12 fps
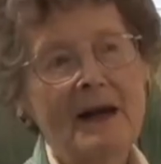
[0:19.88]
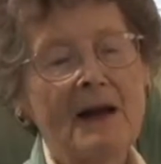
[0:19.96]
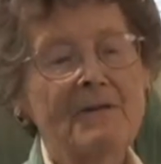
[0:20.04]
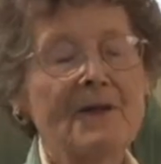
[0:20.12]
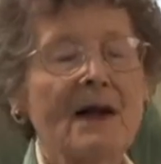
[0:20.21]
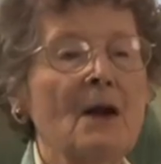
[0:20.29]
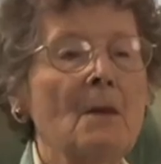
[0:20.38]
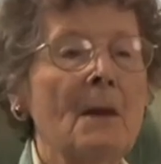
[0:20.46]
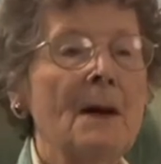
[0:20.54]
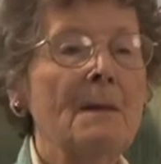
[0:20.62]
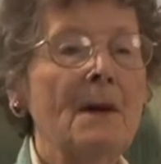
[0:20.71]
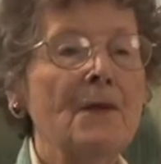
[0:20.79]
I followed
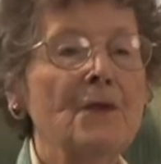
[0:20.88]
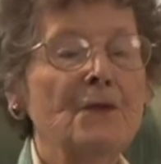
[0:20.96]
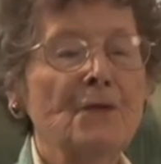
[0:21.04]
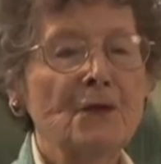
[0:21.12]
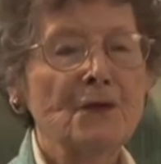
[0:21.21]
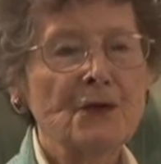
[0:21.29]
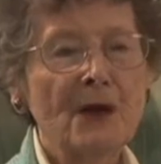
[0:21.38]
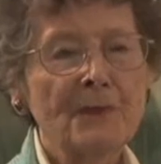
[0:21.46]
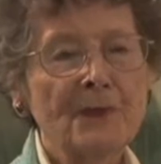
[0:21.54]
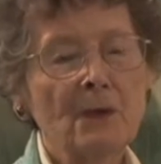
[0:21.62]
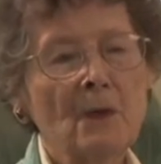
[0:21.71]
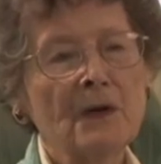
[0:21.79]
my mother's
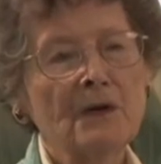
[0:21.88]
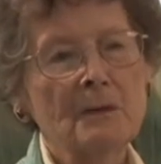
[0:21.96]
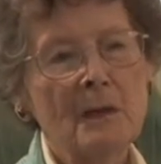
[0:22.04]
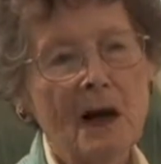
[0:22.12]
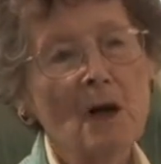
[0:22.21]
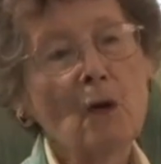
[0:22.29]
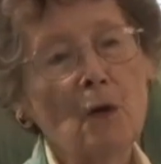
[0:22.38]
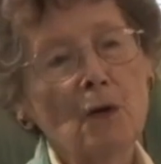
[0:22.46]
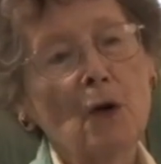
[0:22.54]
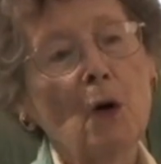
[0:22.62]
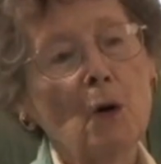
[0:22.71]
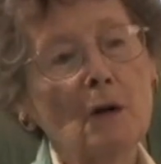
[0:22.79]
footsteps and went to Mount
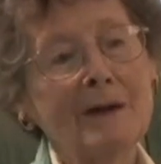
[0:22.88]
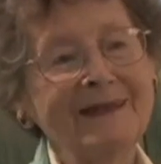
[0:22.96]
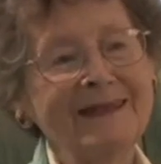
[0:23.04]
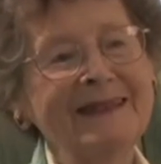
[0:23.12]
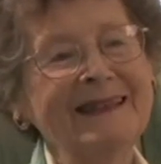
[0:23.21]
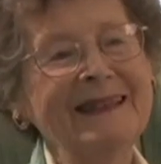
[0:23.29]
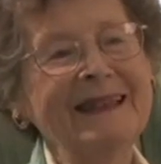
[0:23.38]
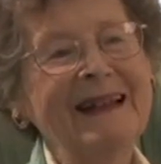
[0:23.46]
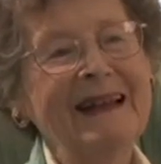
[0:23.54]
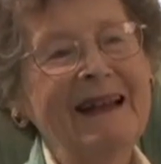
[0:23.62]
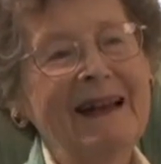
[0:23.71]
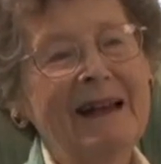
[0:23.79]
Holyoke
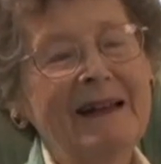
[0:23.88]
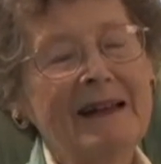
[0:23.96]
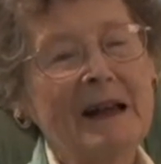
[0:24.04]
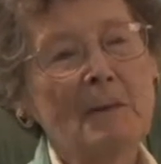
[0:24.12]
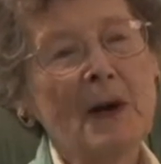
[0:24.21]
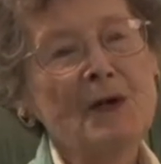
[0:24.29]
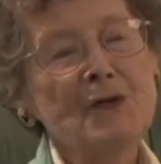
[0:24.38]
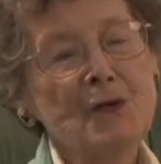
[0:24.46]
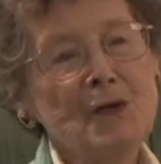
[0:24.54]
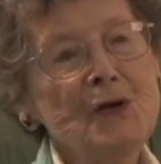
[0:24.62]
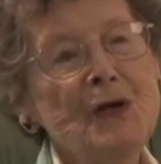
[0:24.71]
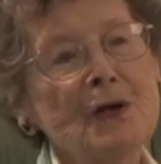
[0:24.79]
and had my
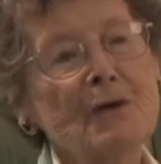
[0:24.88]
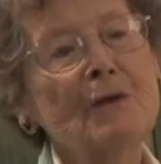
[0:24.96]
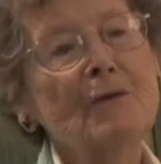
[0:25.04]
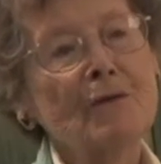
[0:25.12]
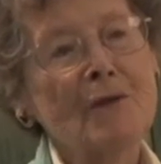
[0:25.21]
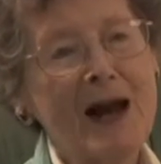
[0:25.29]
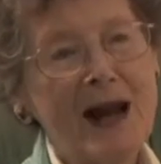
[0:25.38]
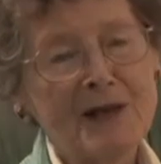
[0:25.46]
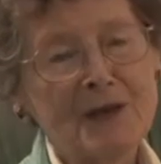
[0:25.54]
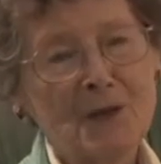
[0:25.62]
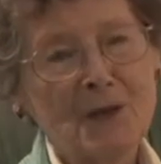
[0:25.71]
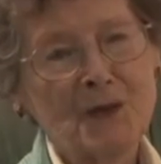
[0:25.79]
junior year in
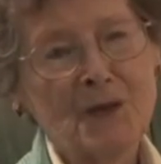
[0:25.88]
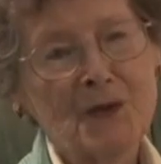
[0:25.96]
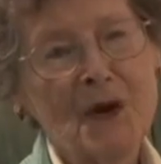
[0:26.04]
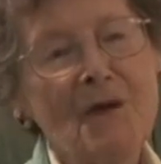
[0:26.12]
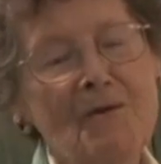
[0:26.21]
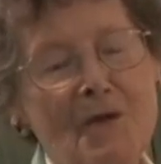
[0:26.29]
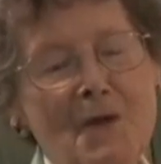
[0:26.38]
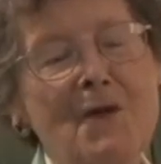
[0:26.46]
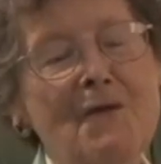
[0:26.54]
France, which was very